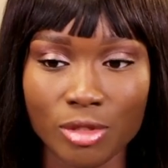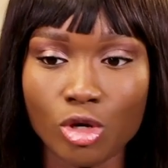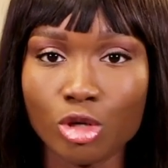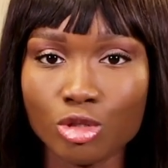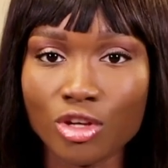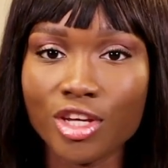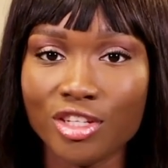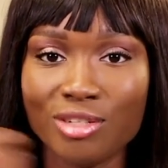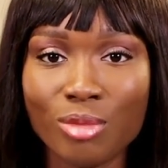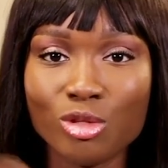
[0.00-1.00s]
because
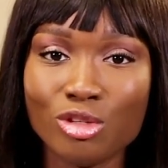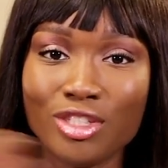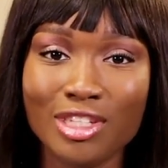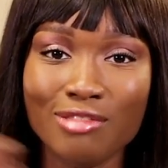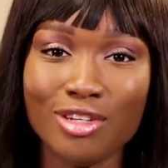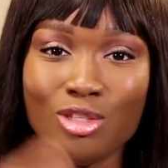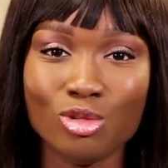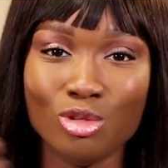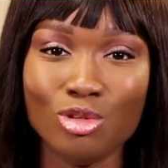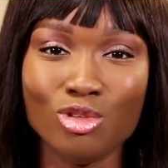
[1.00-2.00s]
sucking, the bottle is giving it
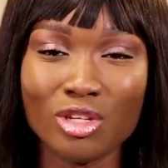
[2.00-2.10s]
to you, you